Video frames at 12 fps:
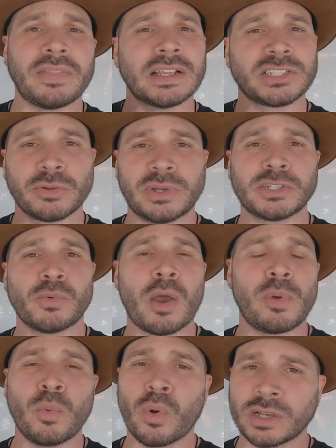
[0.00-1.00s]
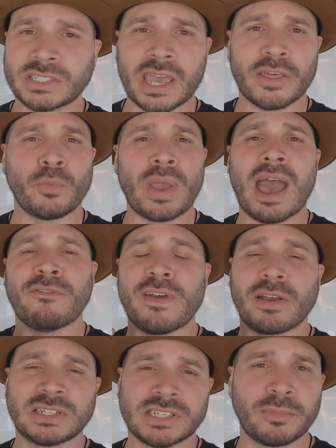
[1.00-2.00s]
That's the reason why we work together. We have
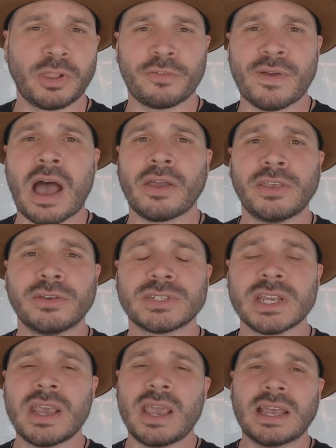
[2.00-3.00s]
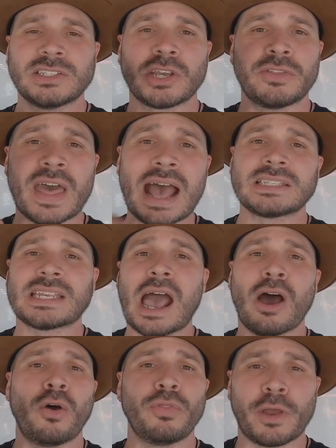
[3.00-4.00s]
very similar values, and so that's
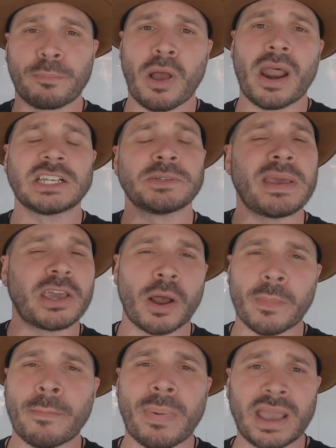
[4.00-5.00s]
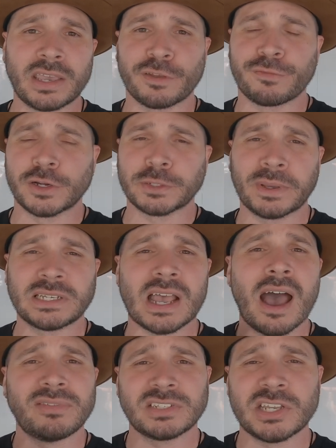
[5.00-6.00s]
how their products make it on my bike in the first place.
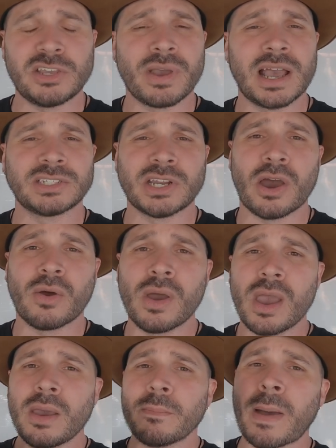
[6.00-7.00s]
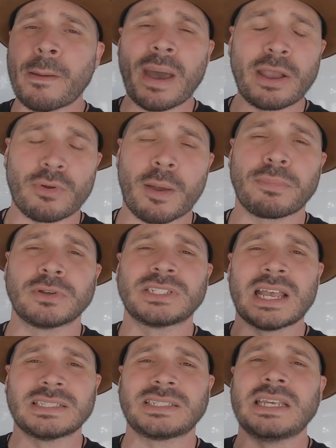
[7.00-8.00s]
Obviously, you guys know my bike
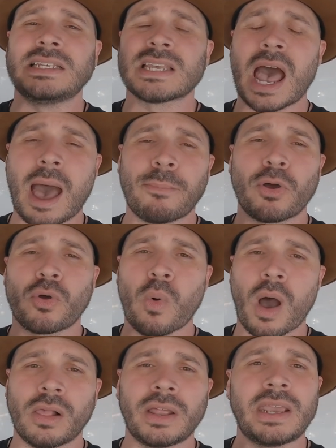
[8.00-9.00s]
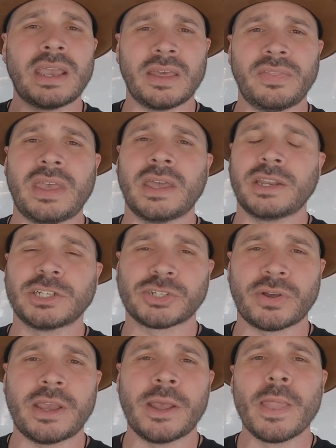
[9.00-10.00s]
represents the top quality in the
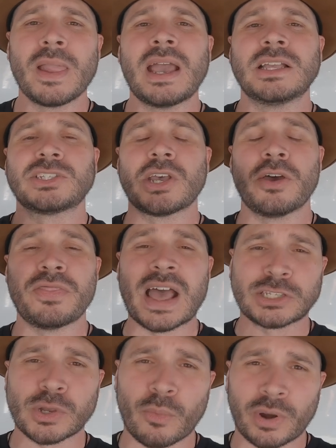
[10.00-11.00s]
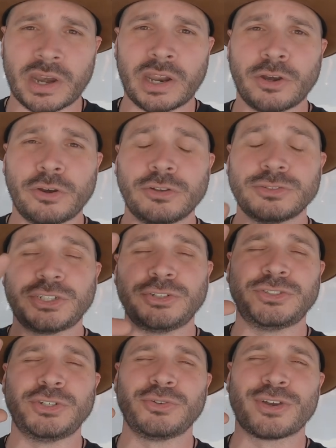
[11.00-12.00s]
industry, and so that's why I want to introduce you
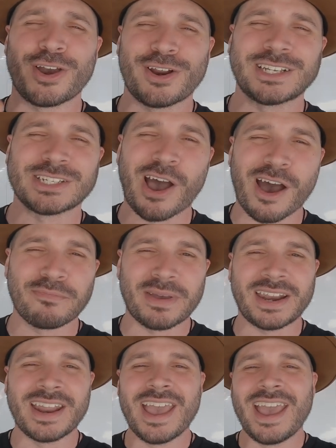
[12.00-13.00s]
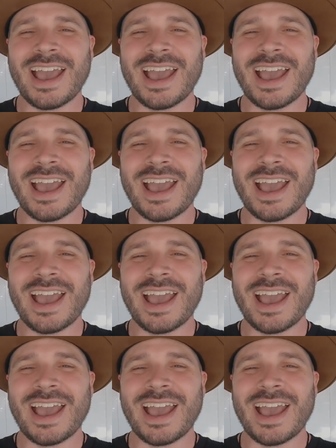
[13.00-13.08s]
to Curtis Hofmann.